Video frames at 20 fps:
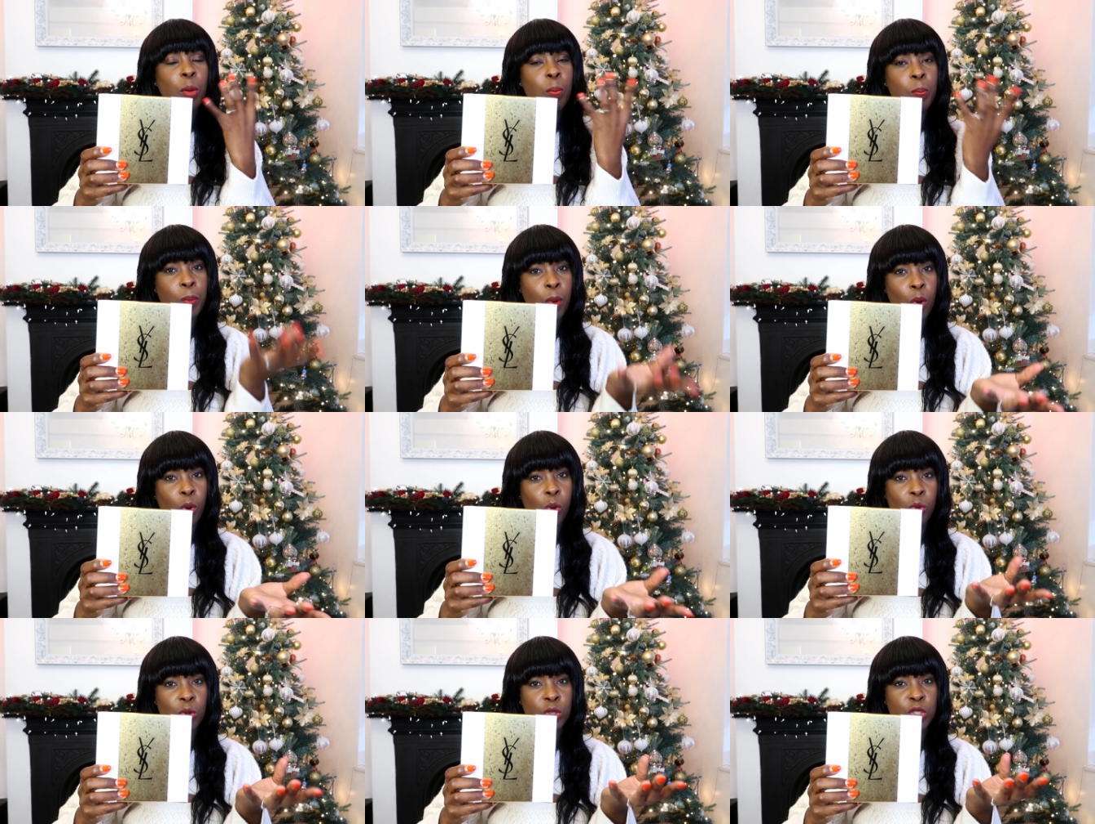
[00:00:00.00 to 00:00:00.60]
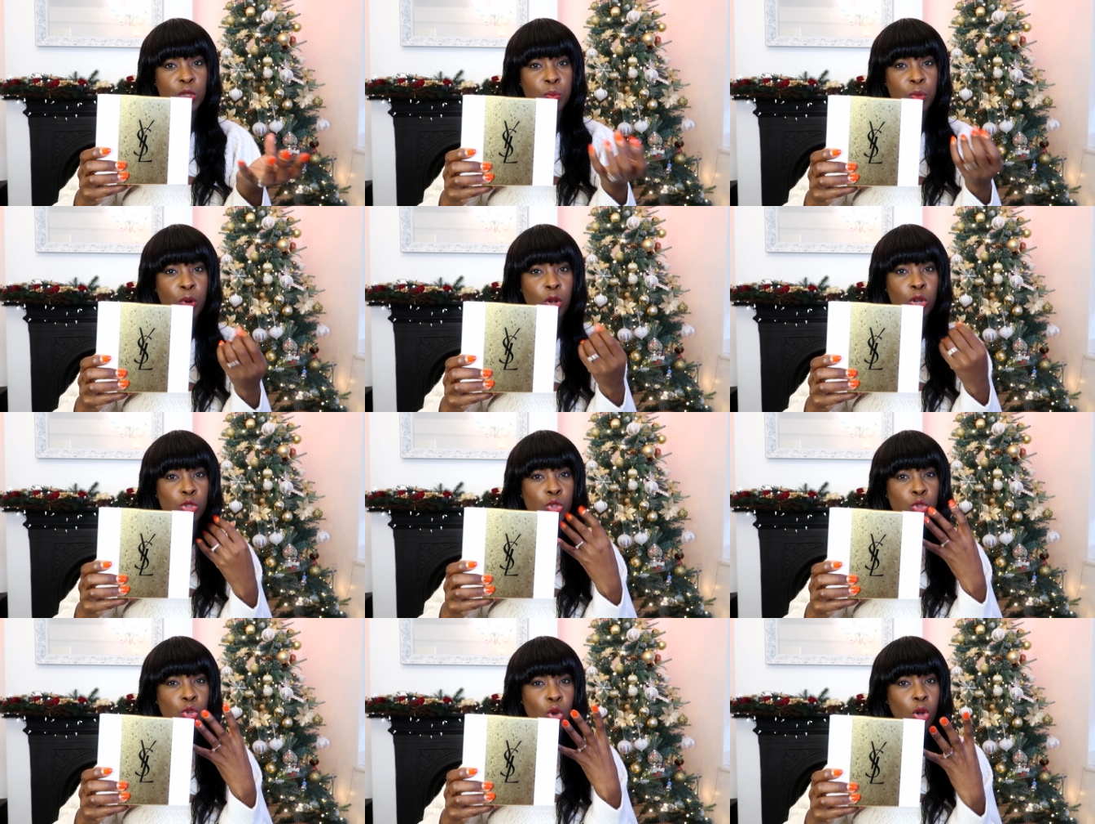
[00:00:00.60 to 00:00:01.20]
bold
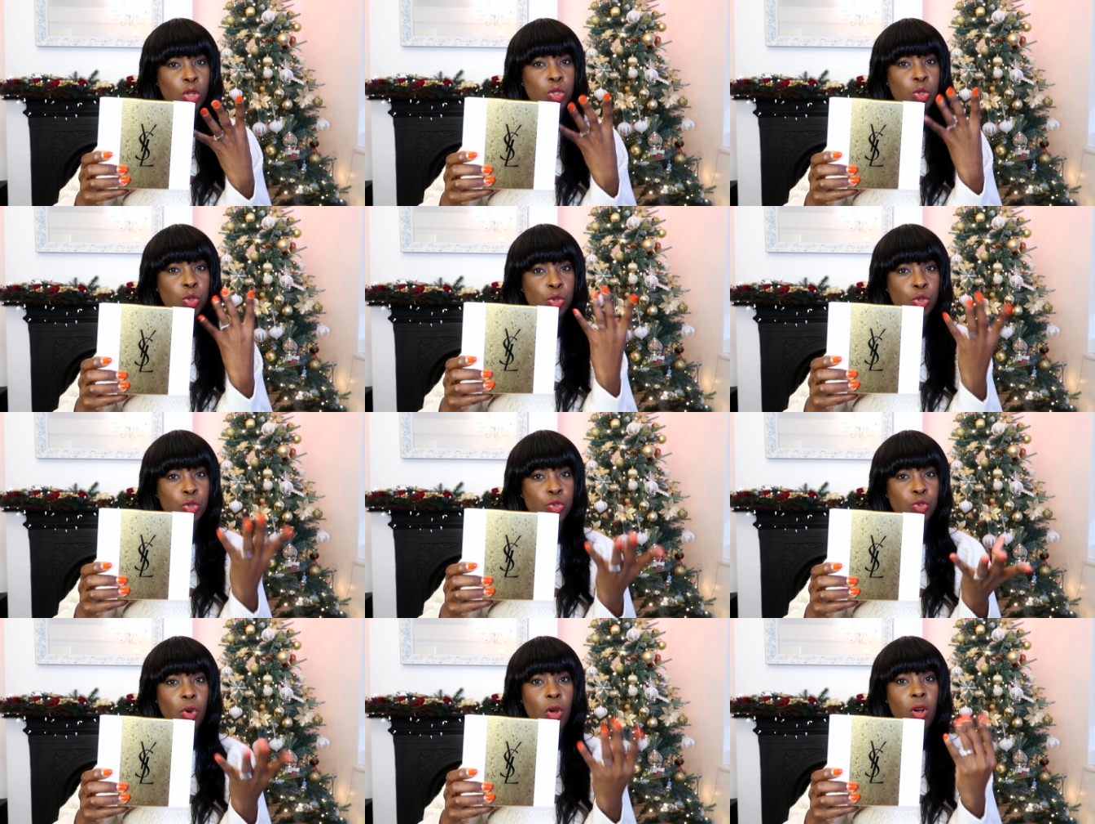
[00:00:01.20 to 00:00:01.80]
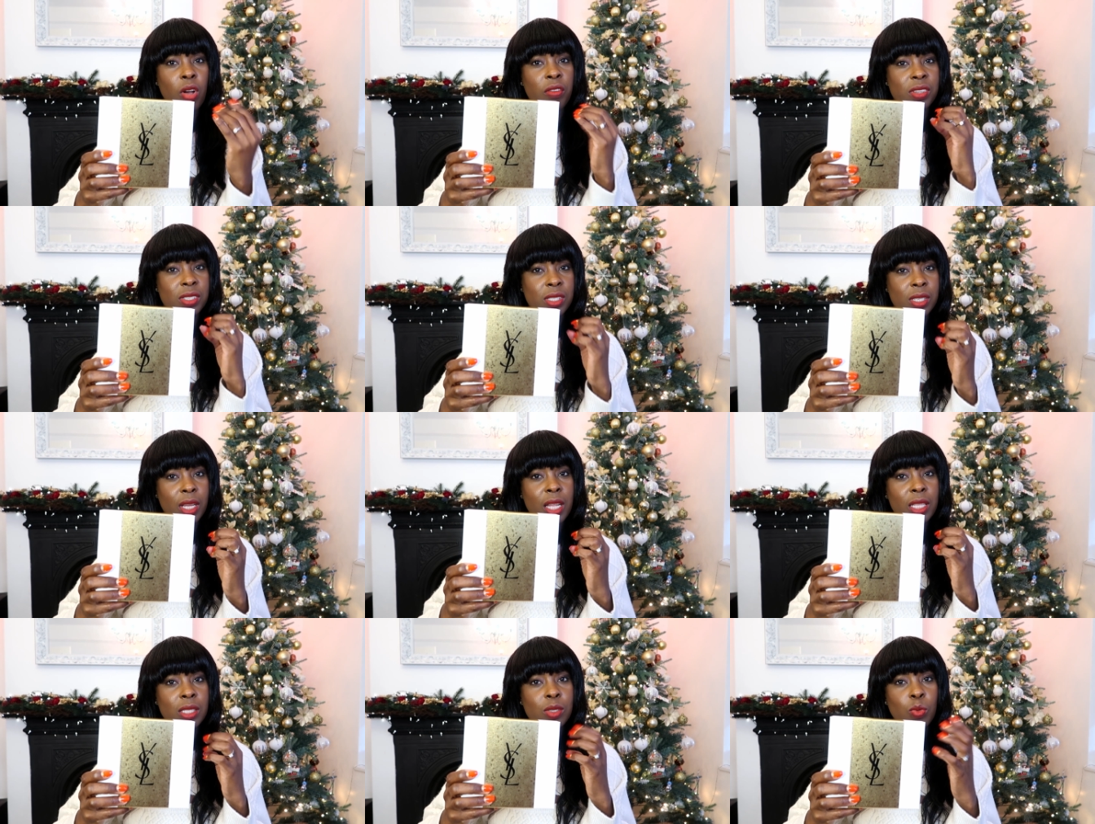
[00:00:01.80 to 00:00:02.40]
but not too strong of a
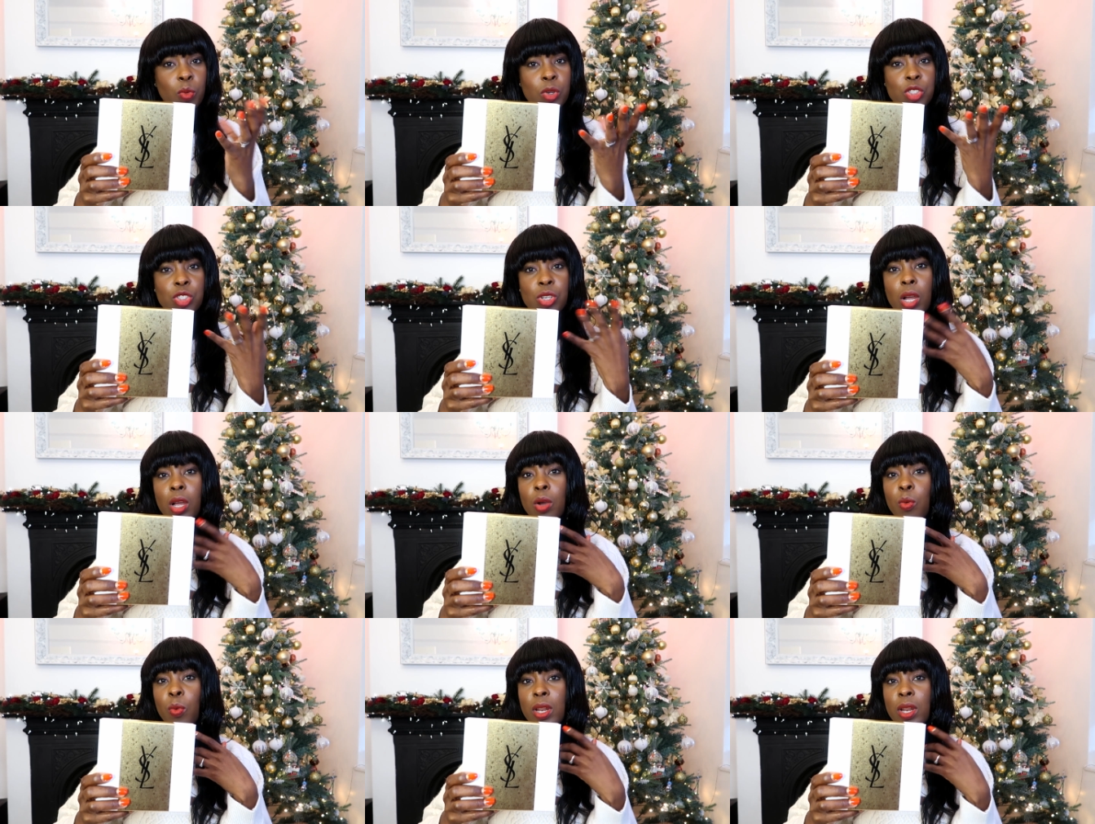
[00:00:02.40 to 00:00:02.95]
scent which